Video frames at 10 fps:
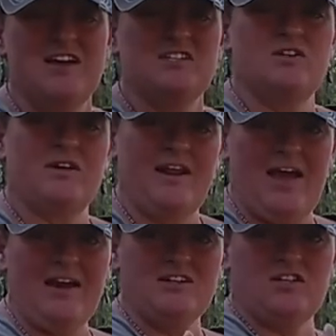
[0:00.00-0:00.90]
So you can
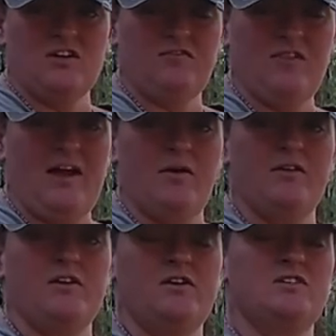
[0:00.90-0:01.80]
add it to your flour
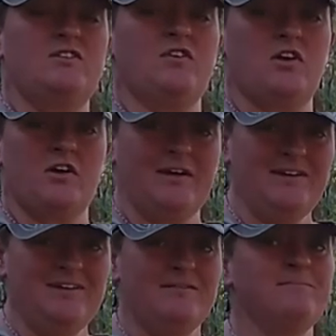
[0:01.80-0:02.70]
that you're using for
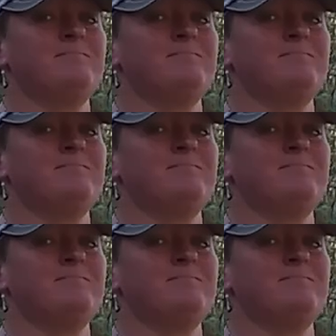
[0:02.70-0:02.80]
cooking.